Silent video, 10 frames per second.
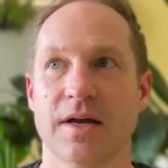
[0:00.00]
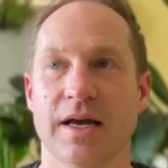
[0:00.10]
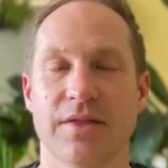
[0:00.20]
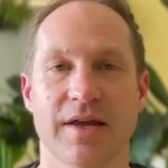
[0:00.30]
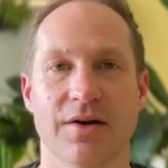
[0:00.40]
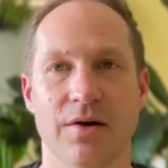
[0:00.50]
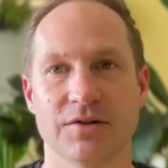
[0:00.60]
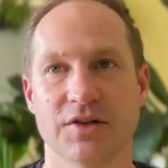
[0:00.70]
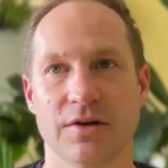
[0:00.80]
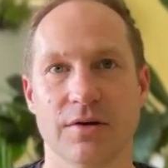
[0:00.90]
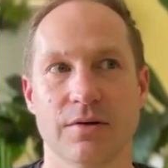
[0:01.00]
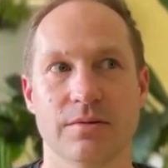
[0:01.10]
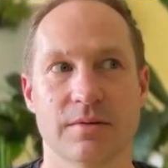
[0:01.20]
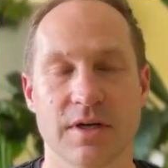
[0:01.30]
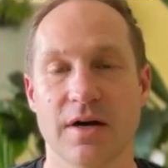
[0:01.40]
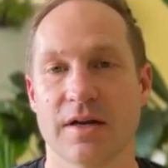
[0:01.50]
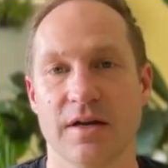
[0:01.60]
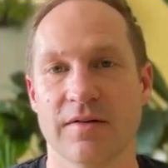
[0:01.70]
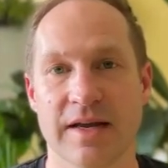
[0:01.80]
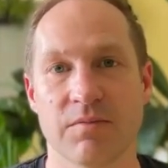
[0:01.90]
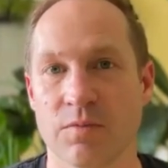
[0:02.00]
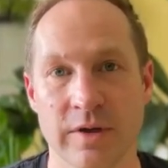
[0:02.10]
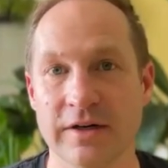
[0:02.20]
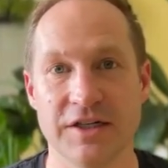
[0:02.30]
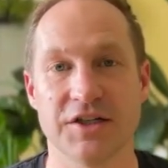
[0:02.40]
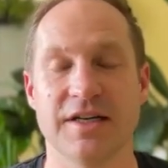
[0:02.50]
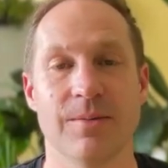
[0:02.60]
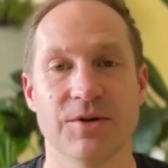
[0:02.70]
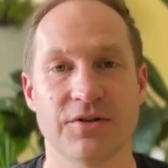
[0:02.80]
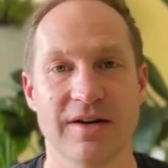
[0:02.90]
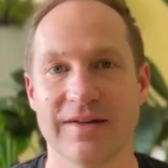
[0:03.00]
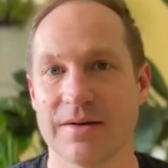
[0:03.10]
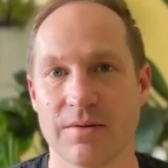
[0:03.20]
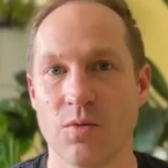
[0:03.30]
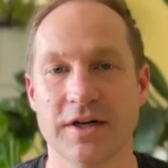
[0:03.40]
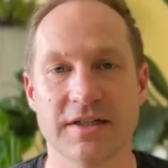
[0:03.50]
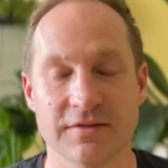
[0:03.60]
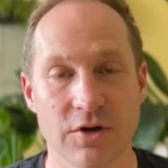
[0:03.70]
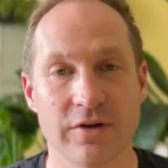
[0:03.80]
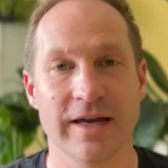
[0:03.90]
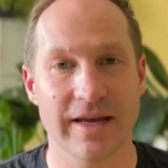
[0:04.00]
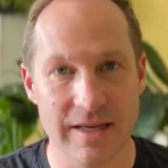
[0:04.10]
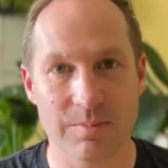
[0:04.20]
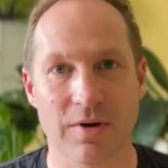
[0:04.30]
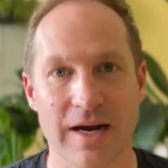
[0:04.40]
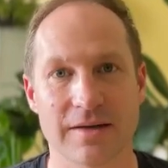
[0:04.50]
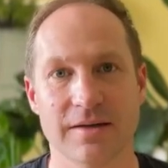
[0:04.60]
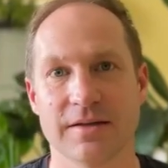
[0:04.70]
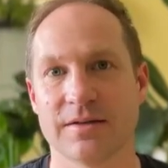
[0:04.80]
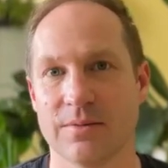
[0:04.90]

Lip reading: and then also talking, like really just demonstrating, like what does it look like in practice?